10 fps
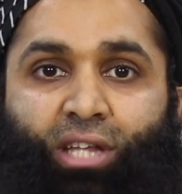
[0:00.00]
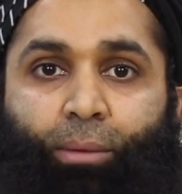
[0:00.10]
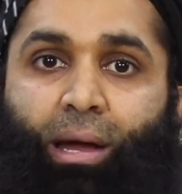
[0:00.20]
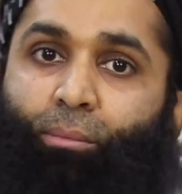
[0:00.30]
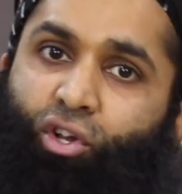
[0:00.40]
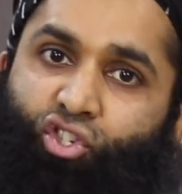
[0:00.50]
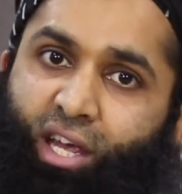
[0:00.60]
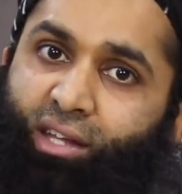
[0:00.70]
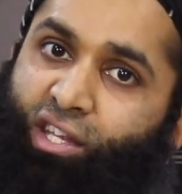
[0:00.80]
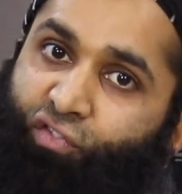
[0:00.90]
them. I'm not
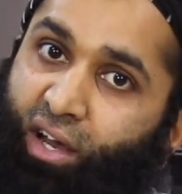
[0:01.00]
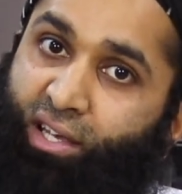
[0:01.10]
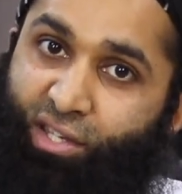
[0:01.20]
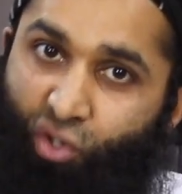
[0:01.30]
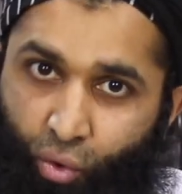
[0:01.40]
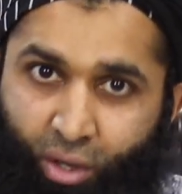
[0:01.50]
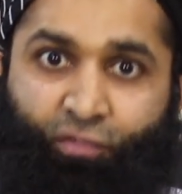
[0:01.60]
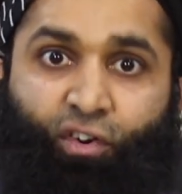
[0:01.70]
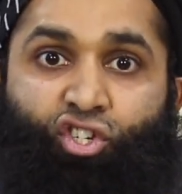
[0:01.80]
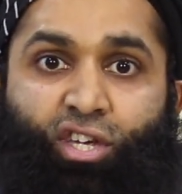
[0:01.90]
saying this verse is only
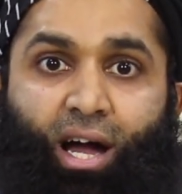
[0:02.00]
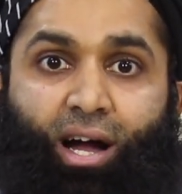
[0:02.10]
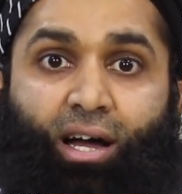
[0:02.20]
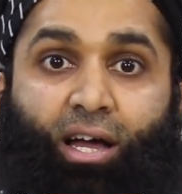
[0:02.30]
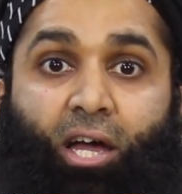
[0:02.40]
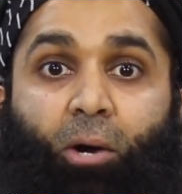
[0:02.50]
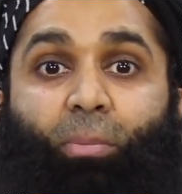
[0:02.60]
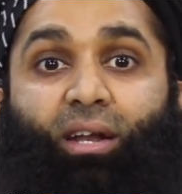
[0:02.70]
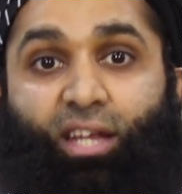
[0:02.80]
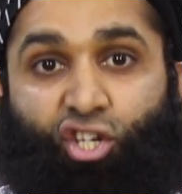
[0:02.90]
for Shia,
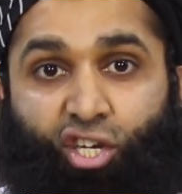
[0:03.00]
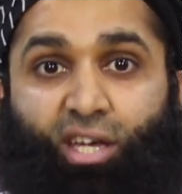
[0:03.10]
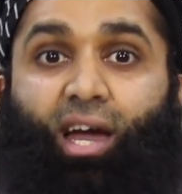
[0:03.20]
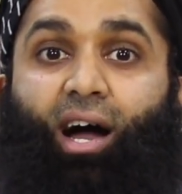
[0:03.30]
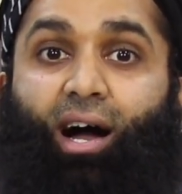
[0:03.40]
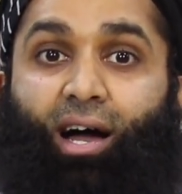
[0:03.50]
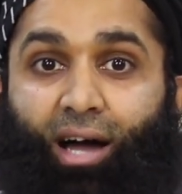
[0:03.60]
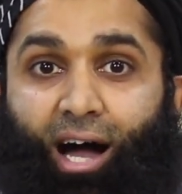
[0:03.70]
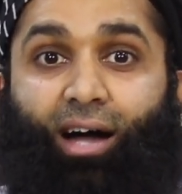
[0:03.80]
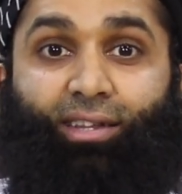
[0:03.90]
but the Shia,
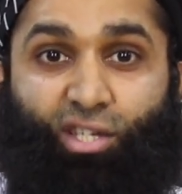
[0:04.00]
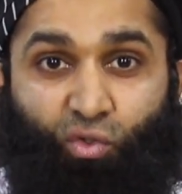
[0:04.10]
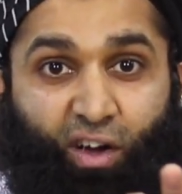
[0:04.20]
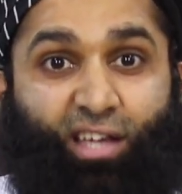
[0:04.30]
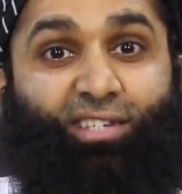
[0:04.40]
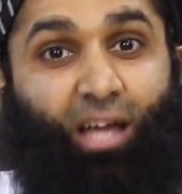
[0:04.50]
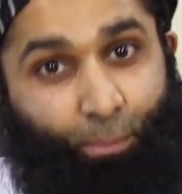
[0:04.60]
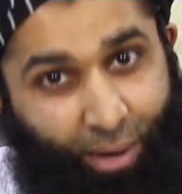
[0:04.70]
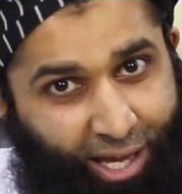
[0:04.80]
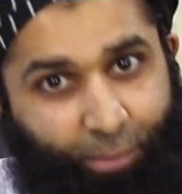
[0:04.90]
uh, this verse is
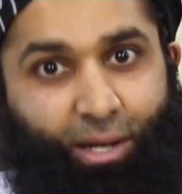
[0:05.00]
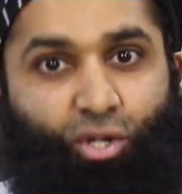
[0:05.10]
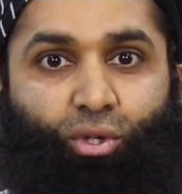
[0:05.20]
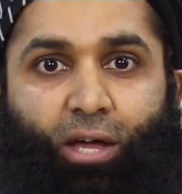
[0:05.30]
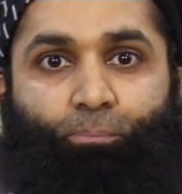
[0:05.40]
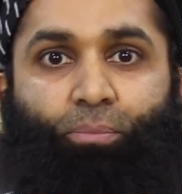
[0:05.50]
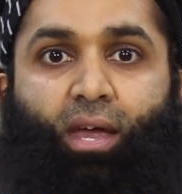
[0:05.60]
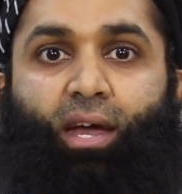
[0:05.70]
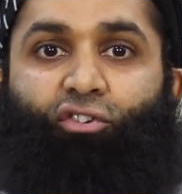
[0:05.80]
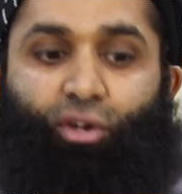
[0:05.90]
applicable to them.
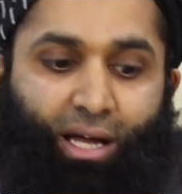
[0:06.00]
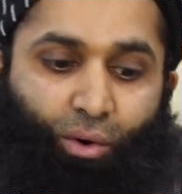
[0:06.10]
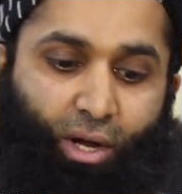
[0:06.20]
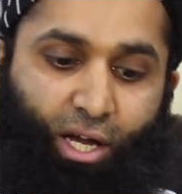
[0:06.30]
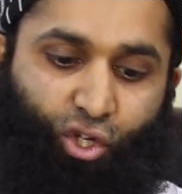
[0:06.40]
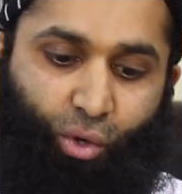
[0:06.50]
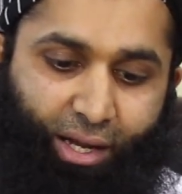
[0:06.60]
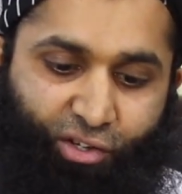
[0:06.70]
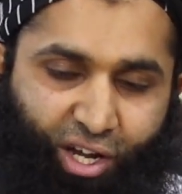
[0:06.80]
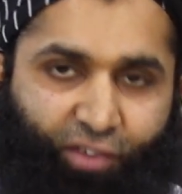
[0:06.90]
So now you
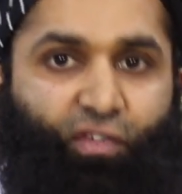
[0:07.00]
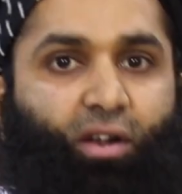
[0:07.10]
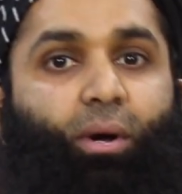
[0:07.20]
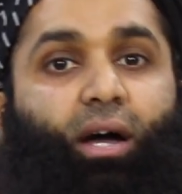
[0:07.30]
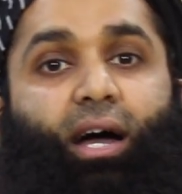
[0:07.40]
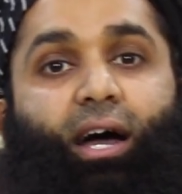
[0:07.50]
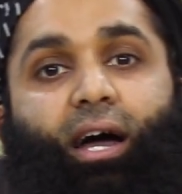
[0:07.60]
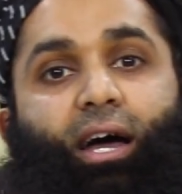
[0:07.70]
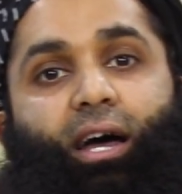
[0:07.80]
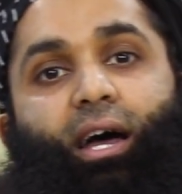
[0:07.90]
get Ja'far, uh,
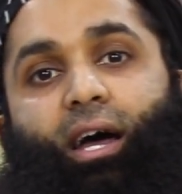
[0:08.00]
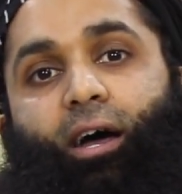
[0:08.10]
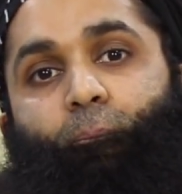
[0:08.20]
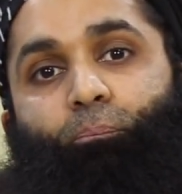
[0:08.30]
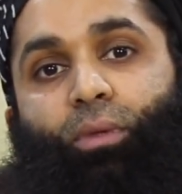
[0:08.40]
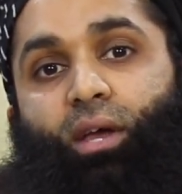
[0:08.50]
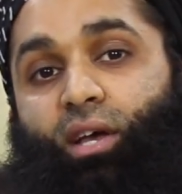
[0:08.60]
uh, um,